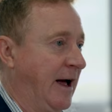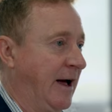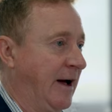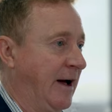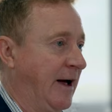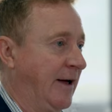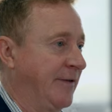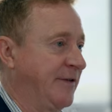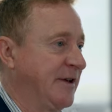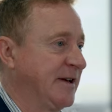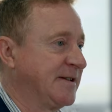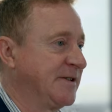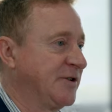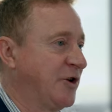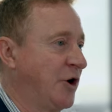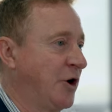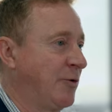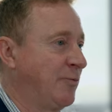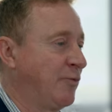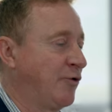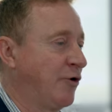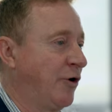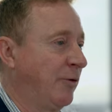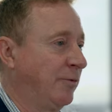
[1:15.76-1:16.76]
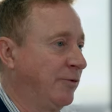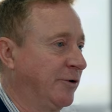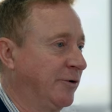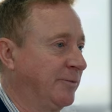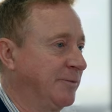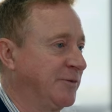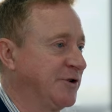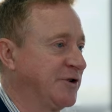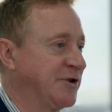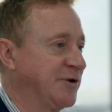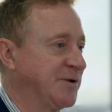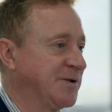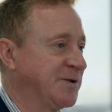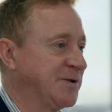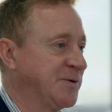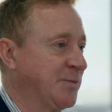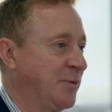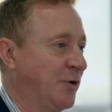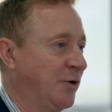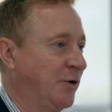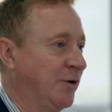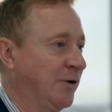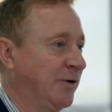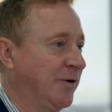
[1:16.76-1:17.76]
Uh, there's no problem too
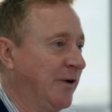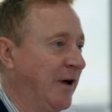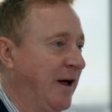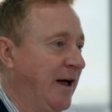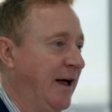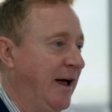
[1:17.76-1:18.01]
small.